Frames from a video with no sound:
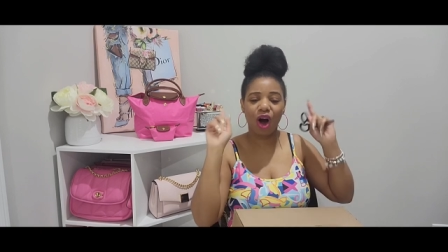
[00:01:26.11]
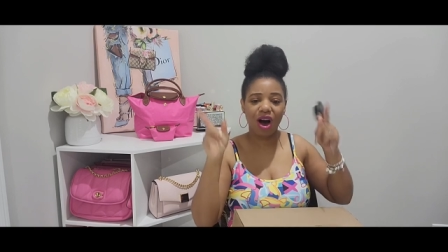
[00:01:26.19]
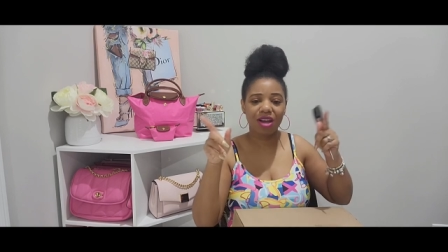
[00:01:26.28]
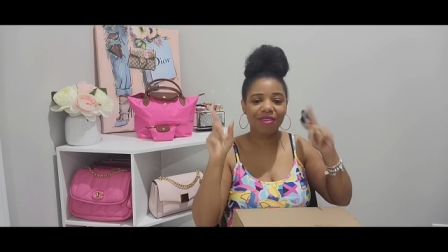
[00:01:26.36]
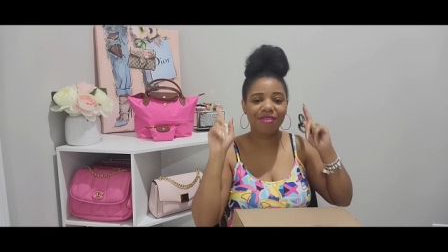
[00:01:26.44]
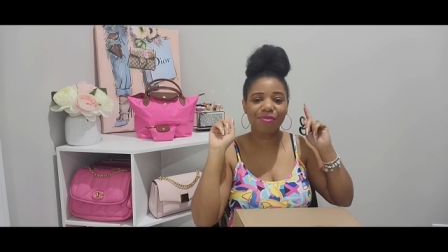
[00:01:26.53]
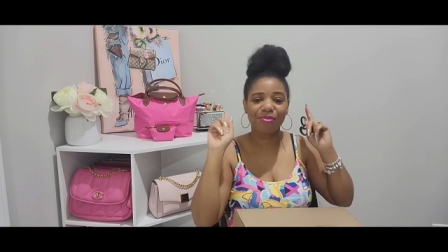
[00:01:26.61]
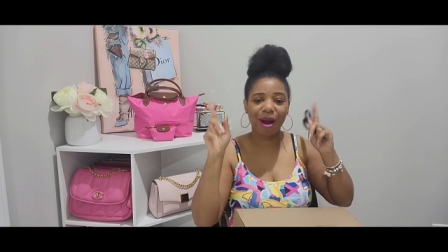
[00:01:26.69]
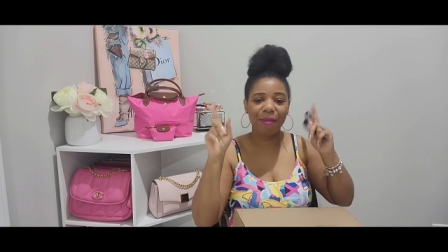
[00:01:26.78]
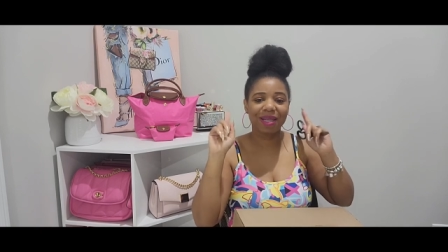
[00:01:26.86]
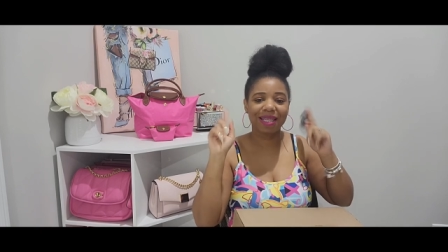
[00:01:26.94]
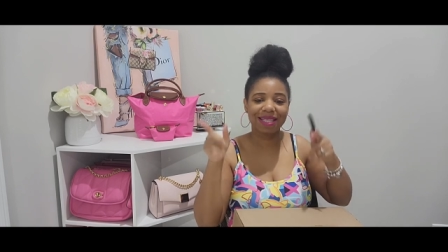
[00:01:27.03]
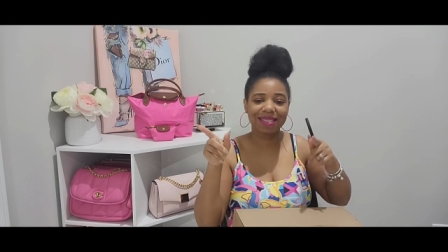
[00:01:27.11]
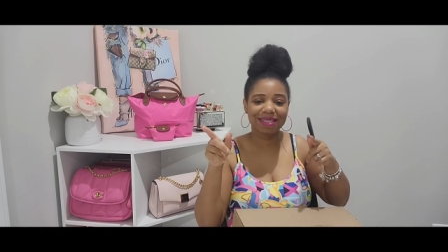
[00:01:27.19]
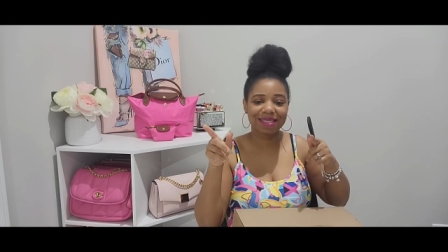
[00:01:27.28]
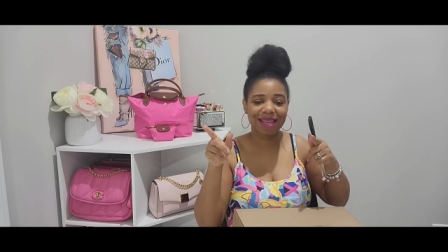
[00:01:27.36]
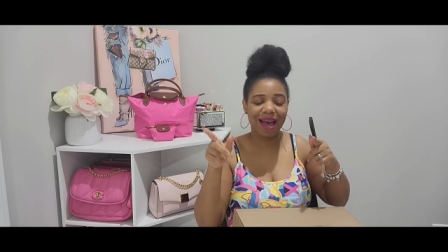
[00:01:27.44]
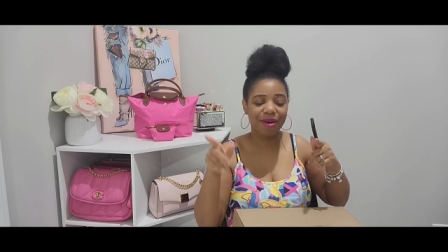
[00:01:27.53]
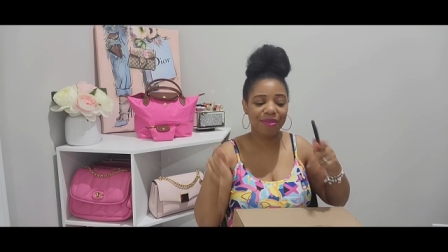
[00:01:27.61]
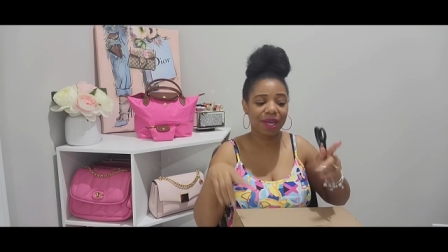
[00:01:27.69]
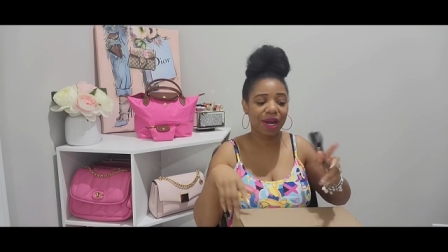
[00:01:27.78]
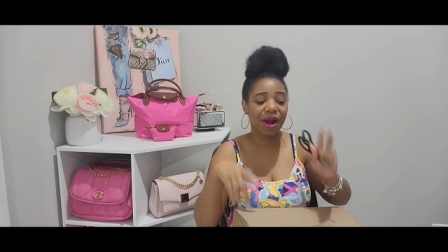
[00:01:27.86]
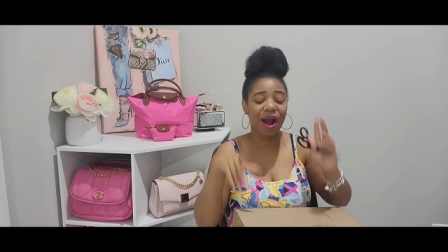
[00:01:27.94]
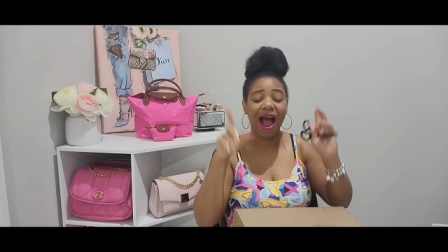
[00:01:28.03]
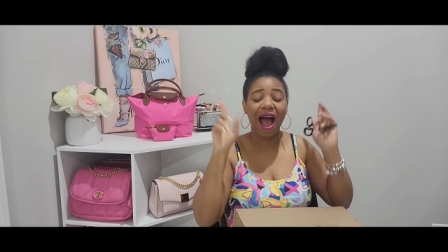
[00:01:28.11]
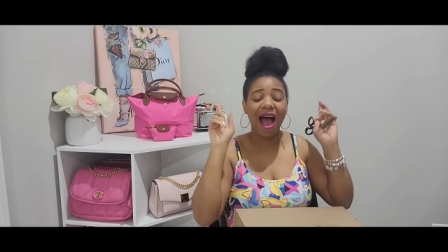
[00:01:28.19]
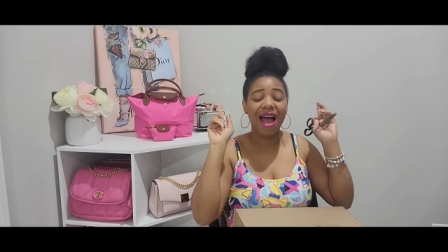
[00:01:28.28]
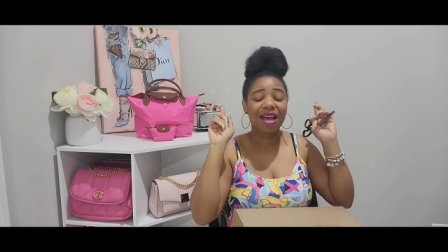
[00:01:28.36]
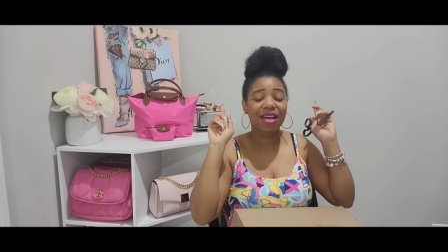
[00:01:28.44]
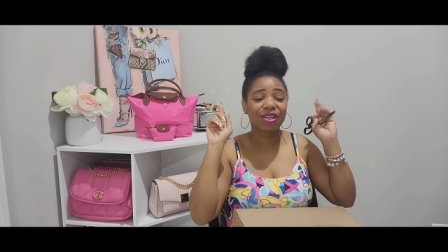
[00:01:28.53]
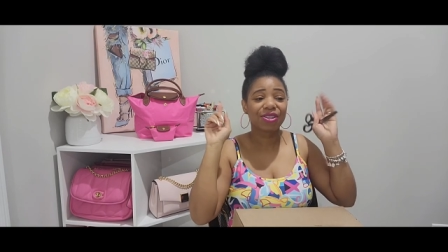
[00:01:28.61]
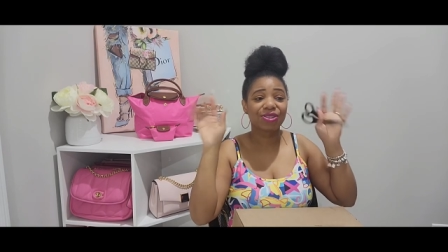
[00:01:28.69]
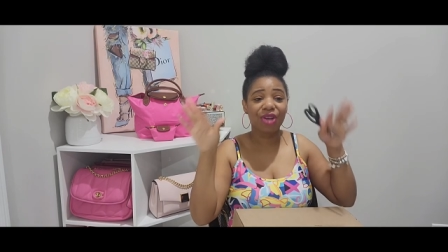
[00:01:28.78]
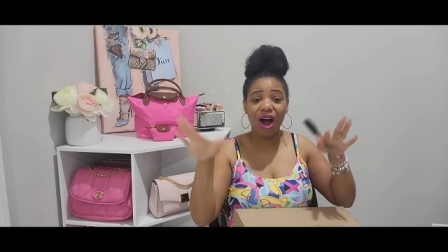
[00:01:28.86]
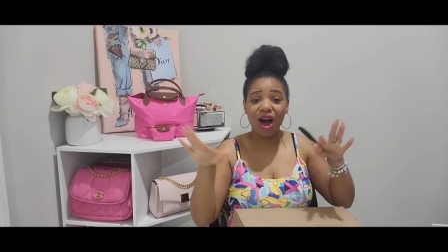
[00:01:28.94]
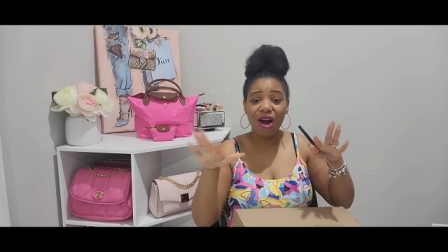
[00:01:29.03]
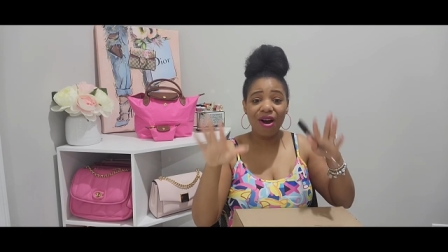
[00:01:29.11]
all of the brahmanistas out there Y'all,